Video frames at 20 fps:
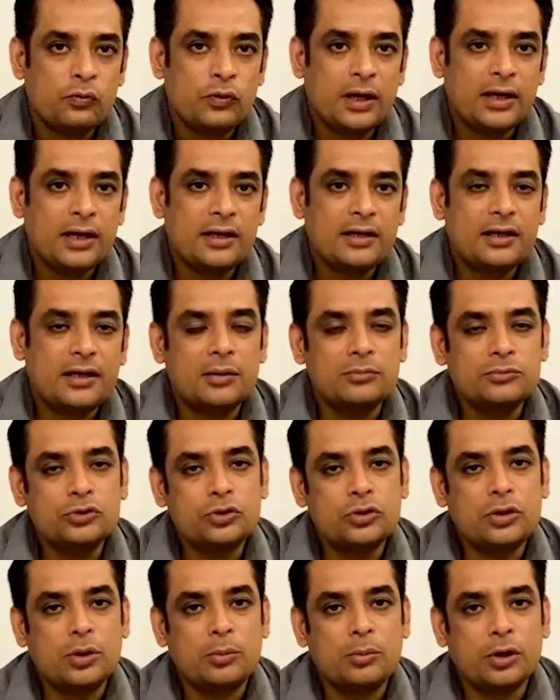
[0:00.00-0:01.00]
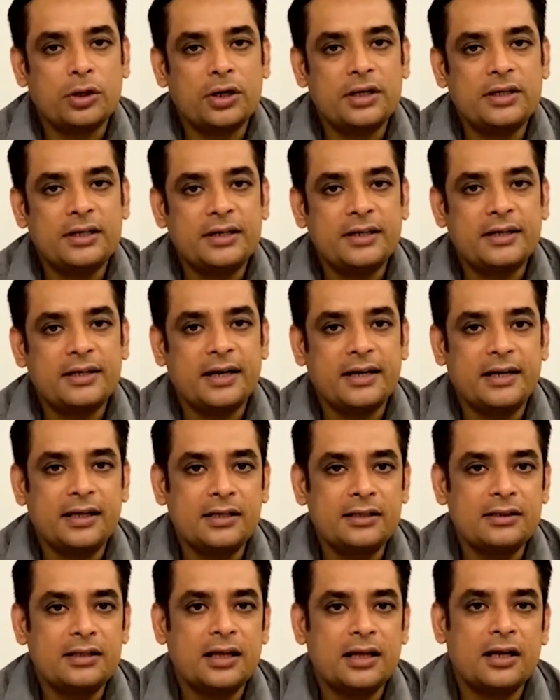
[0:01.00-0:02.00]
When it comes to commodity
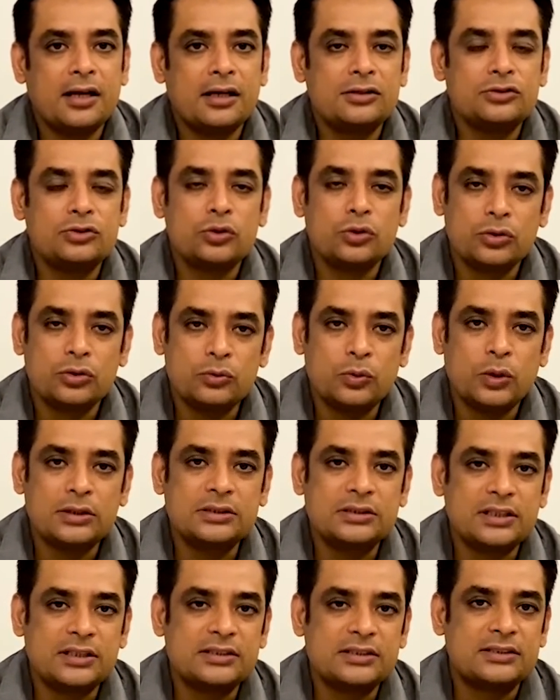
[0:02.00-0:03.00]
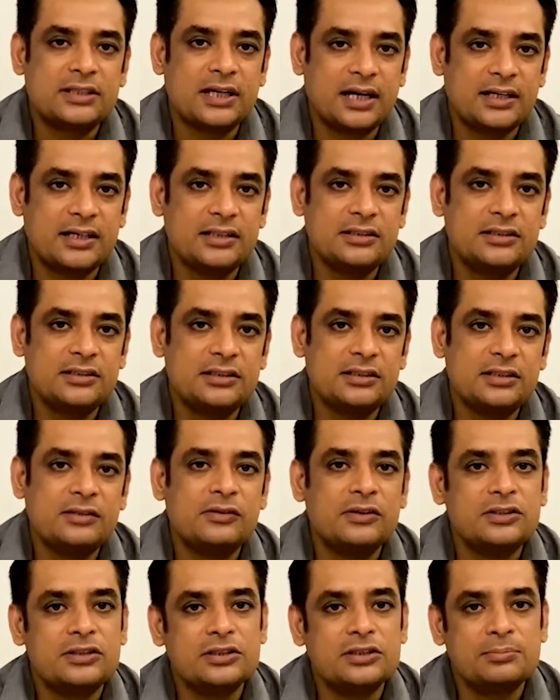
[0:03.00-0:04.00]
trading, there is no one such strategy
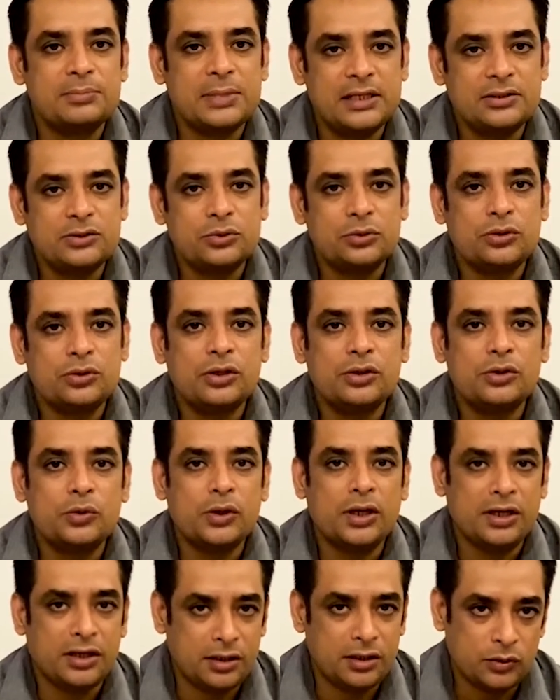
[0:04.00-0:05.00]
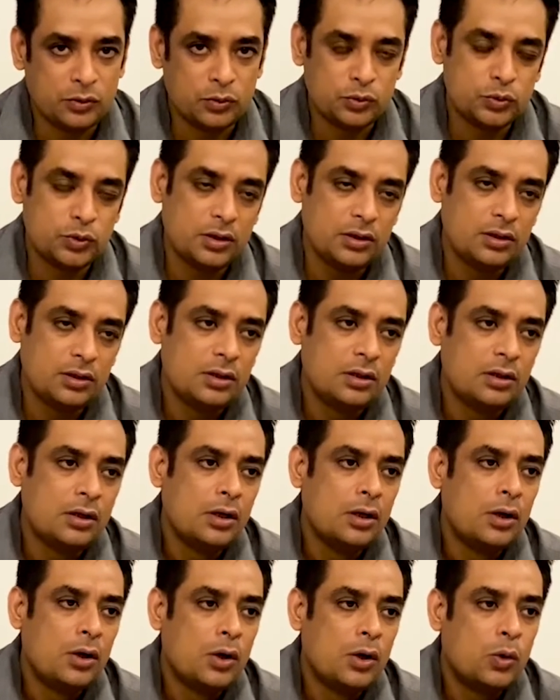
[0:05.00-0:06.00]
which is best suited to an individual.
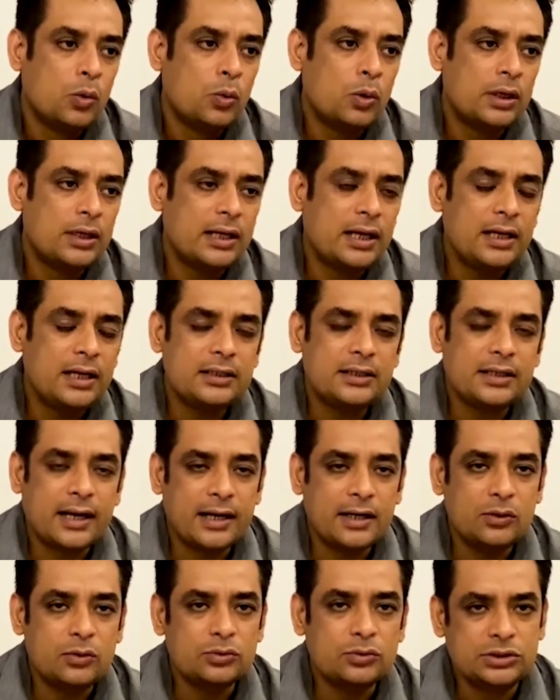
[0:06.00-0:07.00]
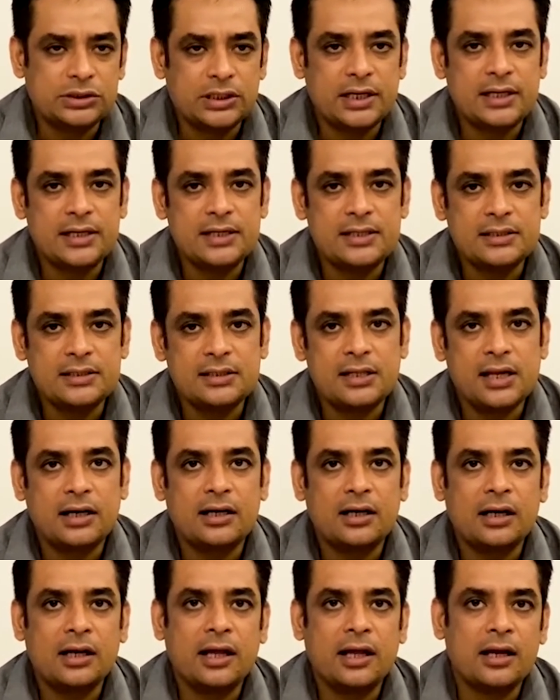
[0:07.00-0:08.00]
What I'll try to say is that
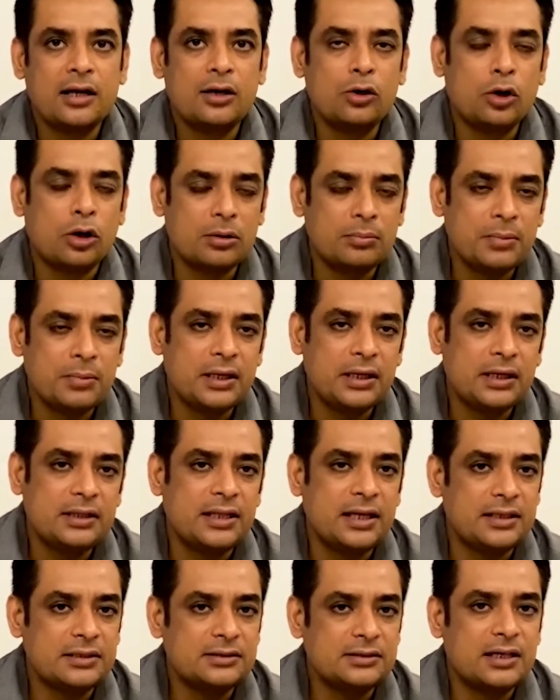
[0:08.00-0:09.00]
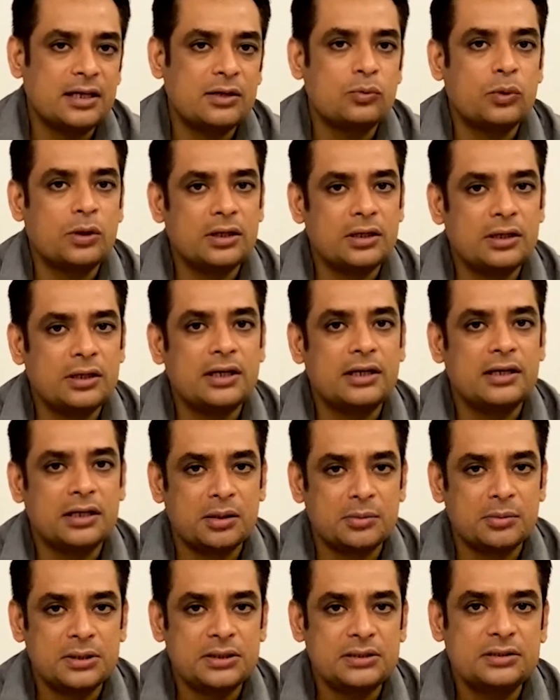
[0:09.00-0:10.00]
there are a lot many things that one
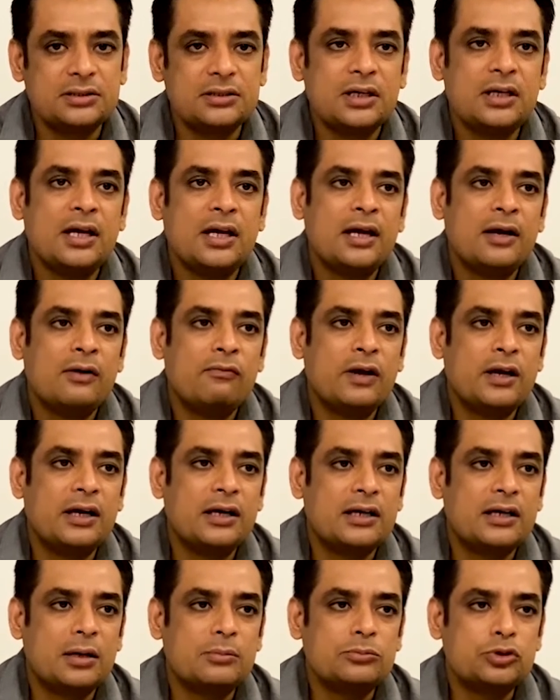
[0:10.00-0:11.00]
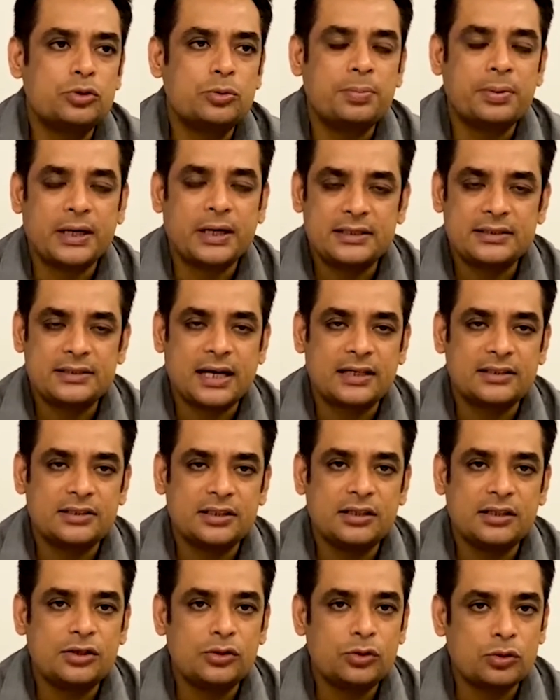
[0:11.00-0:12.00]
determines when it comes to price action
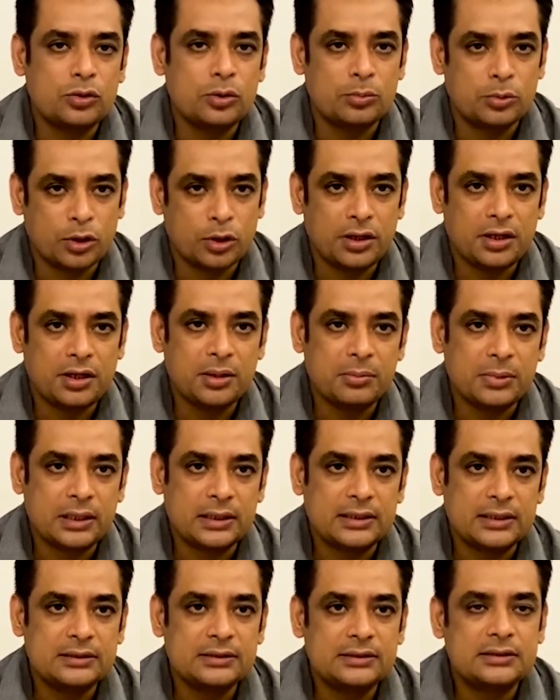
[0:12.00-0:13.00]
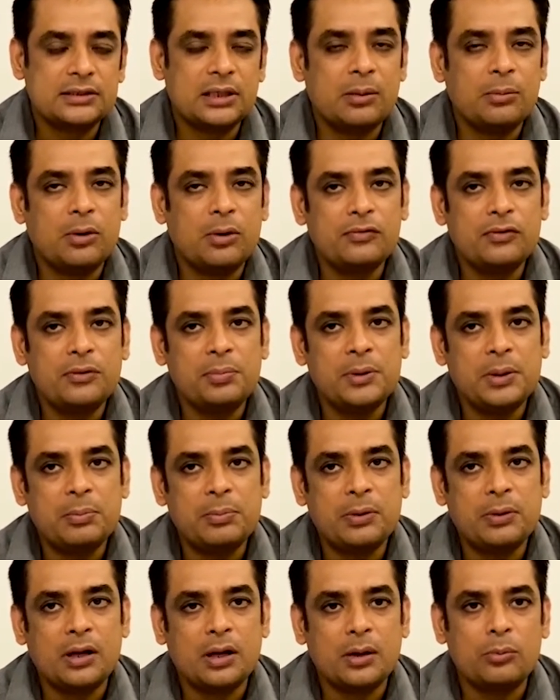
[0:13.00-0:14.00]
into commodity markets. Some of the
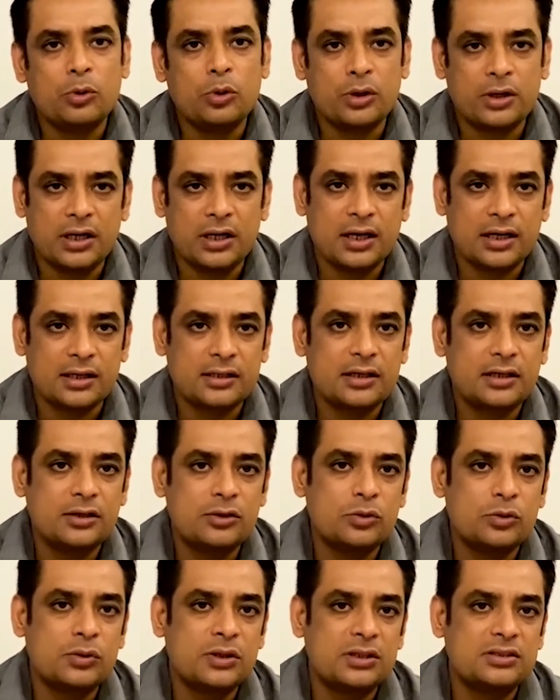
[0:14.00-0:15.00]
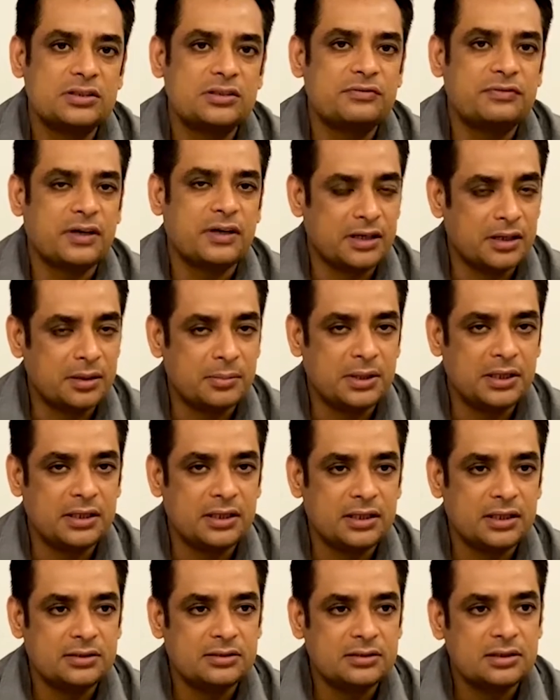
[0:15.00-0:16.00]
people are more reluctant towards the
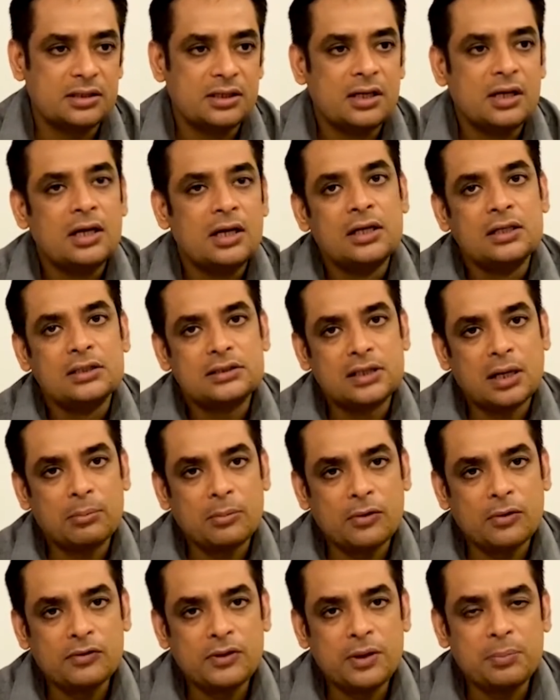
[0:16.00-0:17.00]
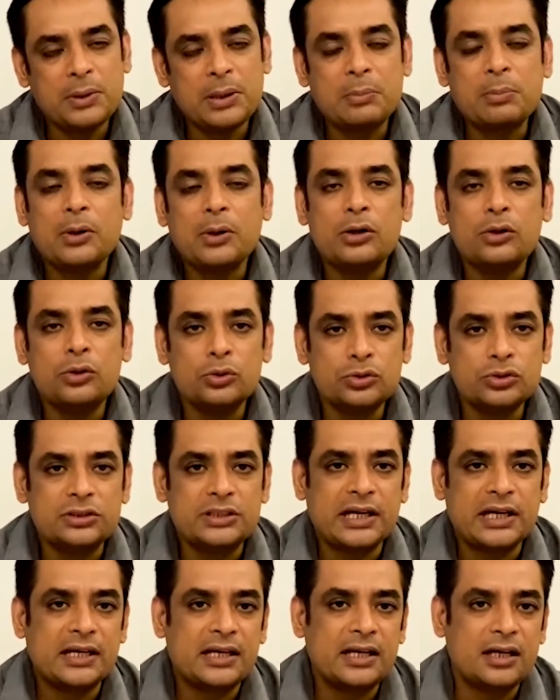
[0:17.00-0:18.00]
fundamentals. Some of the people use
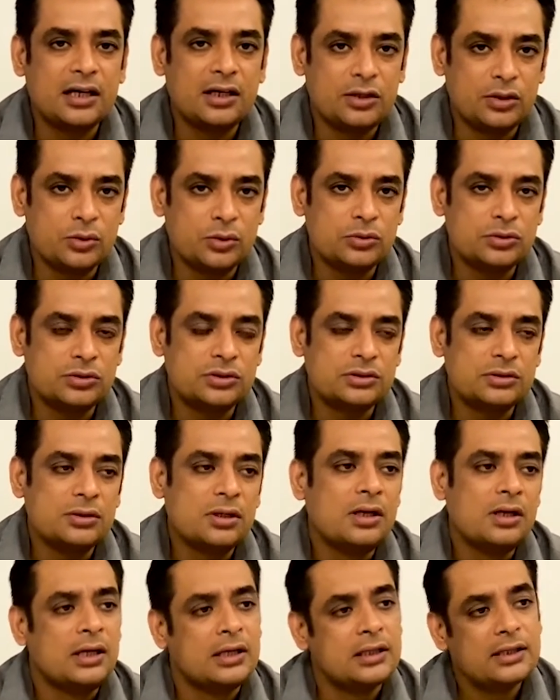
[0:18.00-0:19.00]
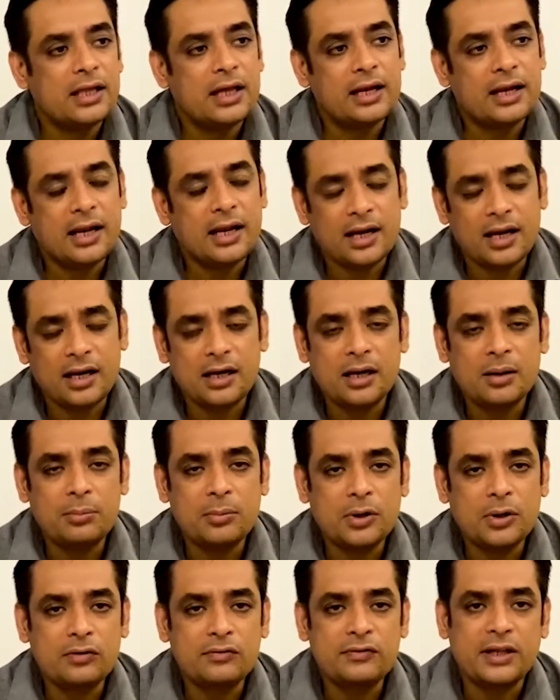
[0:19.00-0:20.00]
technical tools. There are a
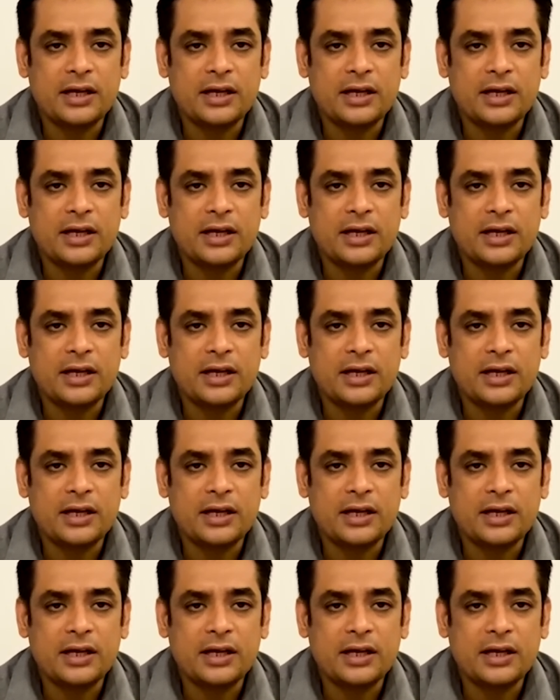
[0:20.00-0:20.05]
number of